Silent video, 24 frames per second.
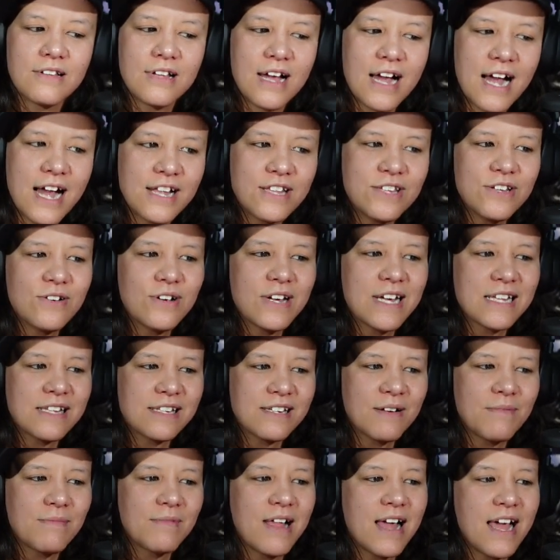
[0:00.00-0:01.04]
I do get
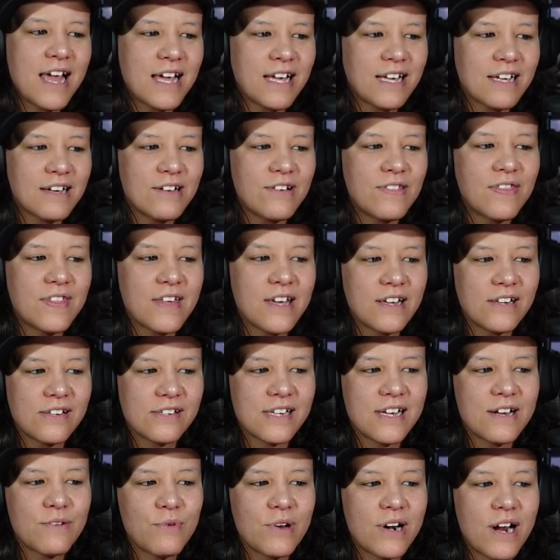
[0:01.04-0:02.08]
some like things
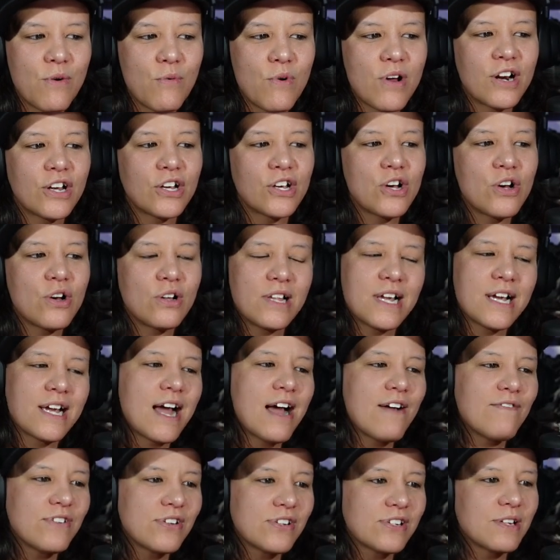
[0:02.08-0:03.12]
that when I want to go, like
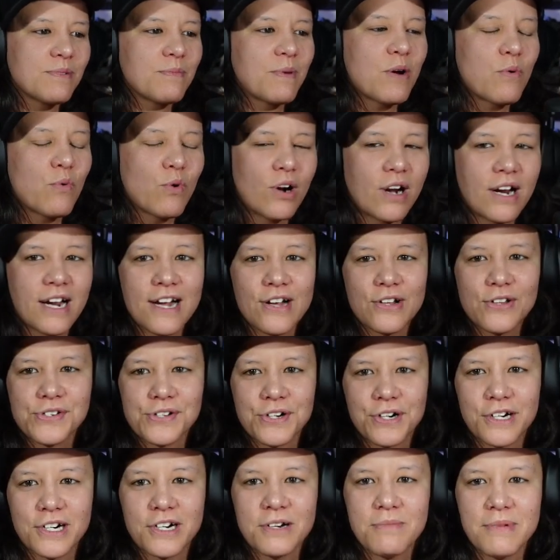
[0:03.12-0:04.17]
obviously my workouts
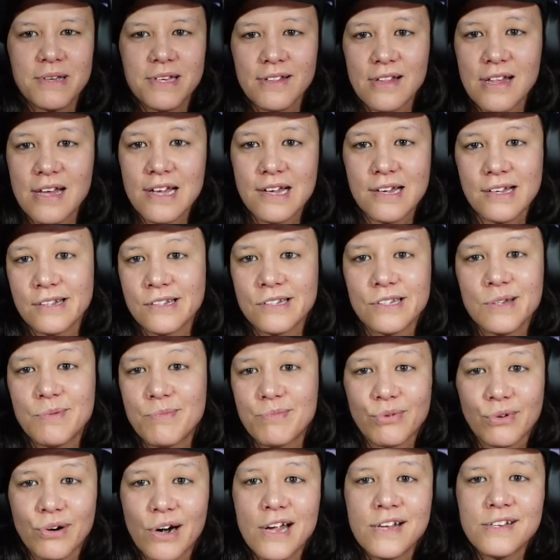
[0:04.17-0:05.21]
aren't going to be like
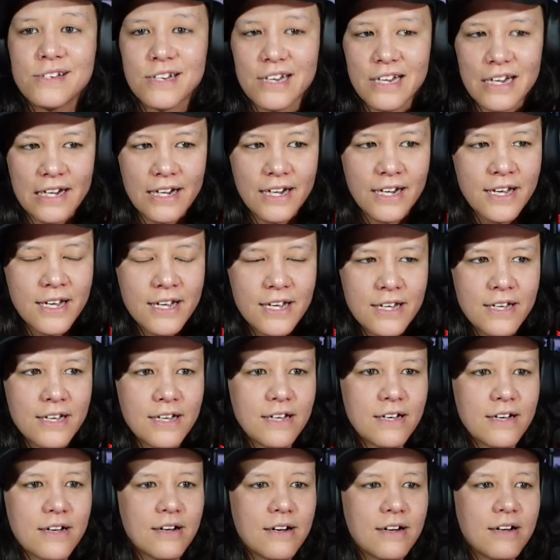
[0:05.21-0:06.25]
depressing.
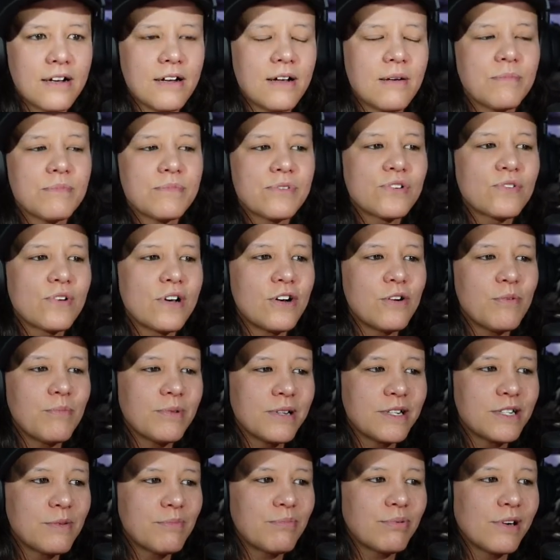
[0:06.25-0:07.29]
Um so I don't
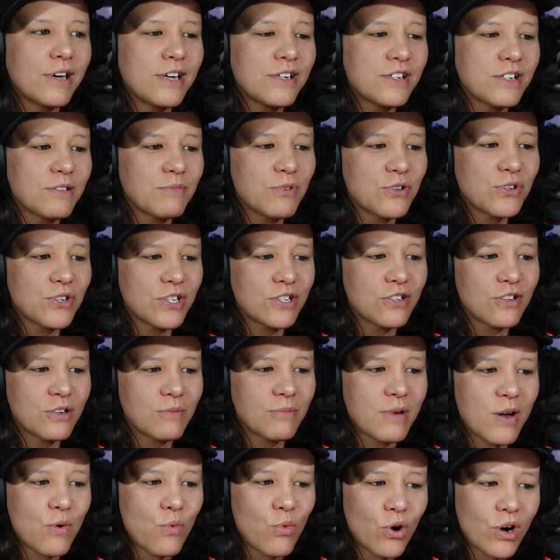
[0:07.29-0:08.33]
play depressing music during
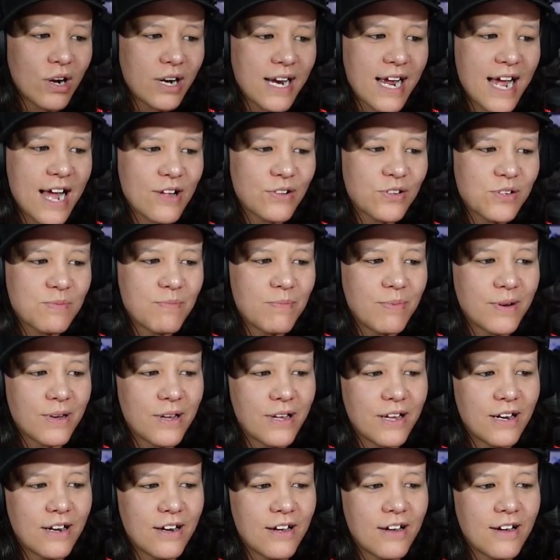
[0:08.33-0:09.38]
my workouts,
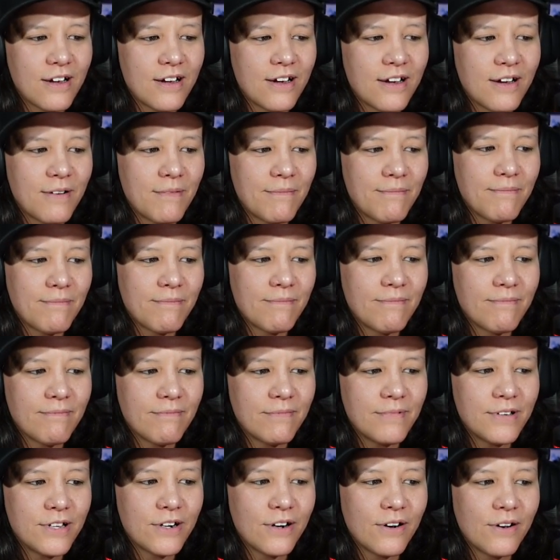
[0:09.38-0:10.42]
but um
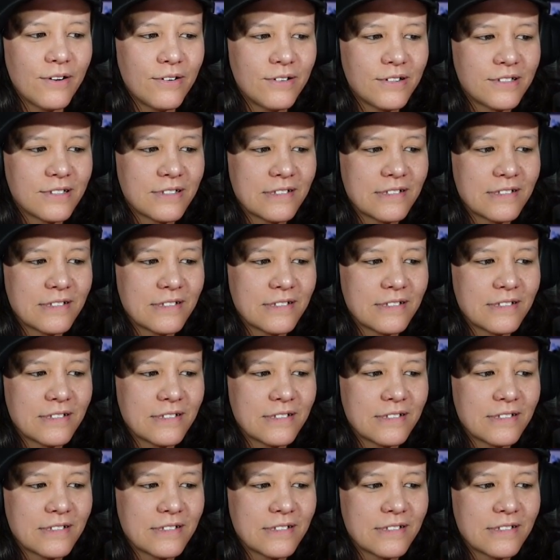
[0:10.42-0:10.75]
you know,